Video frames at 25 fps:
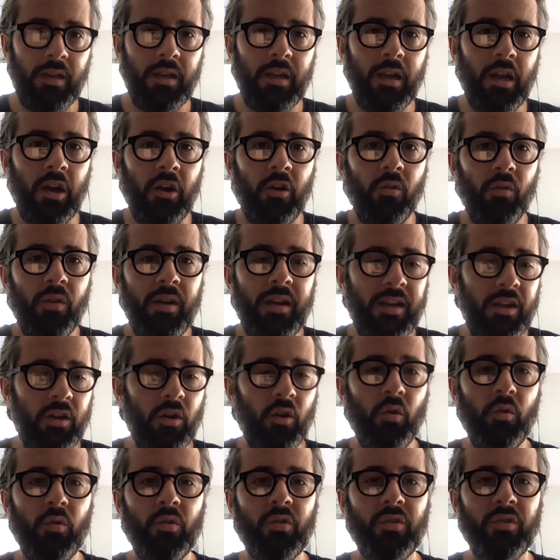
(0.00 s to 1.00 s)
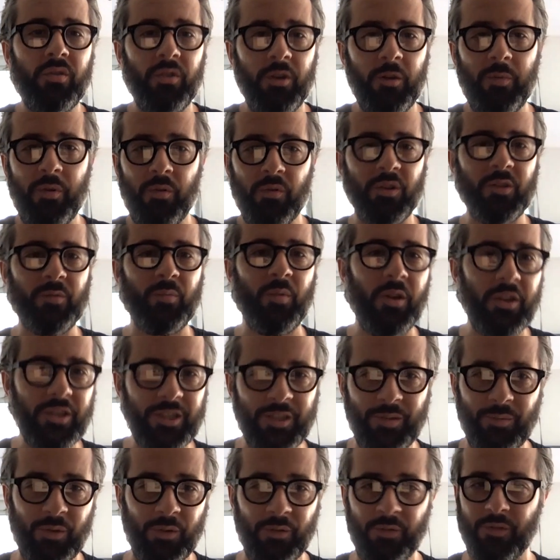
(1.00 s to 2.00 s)
agree who's going to be
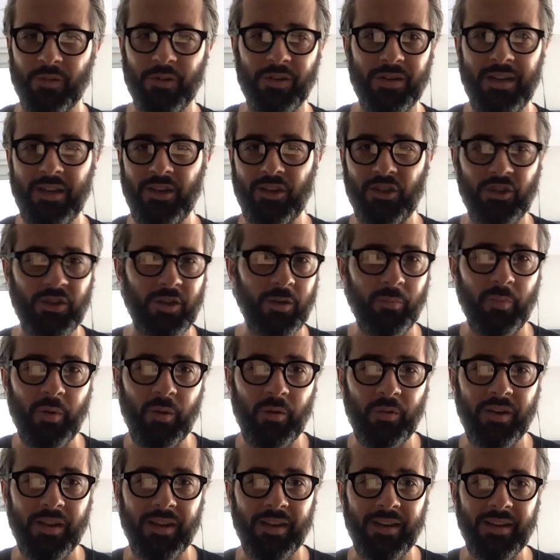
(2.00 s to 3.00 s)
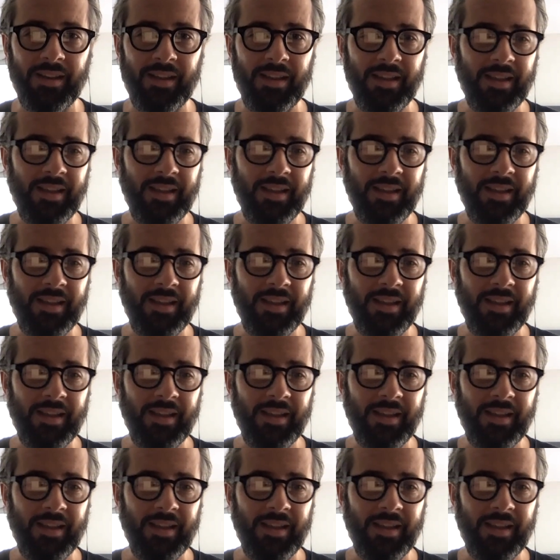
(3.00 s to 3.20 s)
responsible for each component